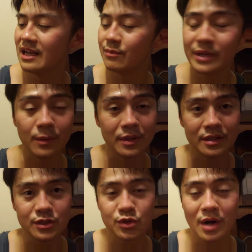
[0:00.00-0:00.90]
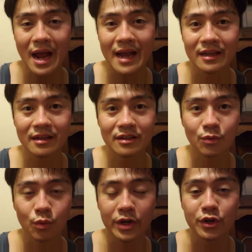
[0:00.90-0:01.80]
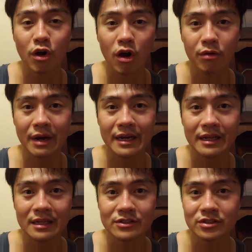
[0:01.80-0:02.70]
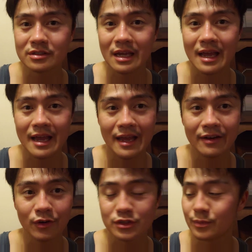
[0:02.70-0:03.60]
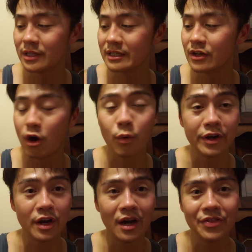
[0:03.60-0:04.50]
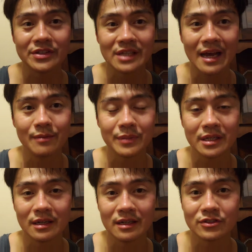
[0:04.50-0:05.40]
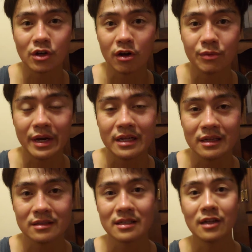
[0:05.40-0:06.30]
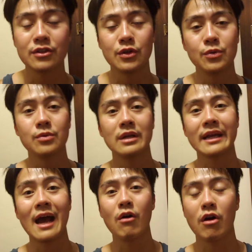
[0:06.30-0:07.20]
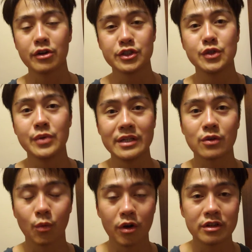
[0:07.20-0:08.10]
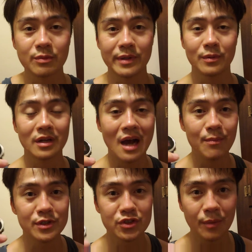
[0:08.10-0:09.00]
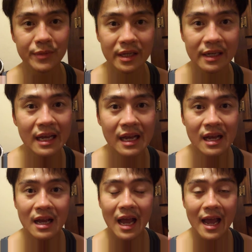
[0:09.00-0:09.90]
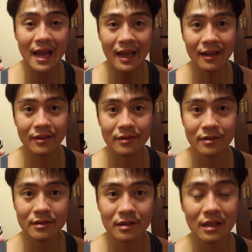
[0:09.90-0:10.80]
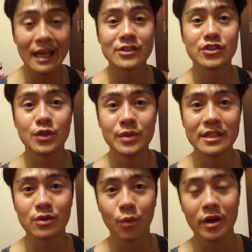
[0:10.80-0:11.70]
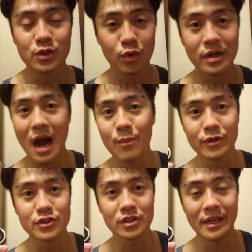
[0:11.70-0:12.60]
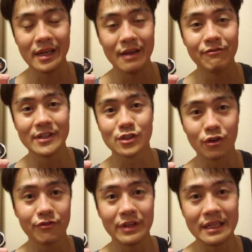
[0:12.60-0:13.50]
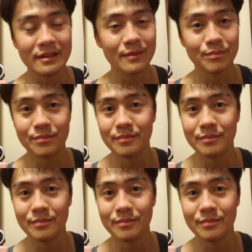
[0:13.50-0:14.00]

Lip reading: and to be able to track what your heart rate is and ultimately know where your health is at, because heart rate can tell you like how hard you need to work to be able to accomplish something. And the less you need to work to accomplish a physical feat, the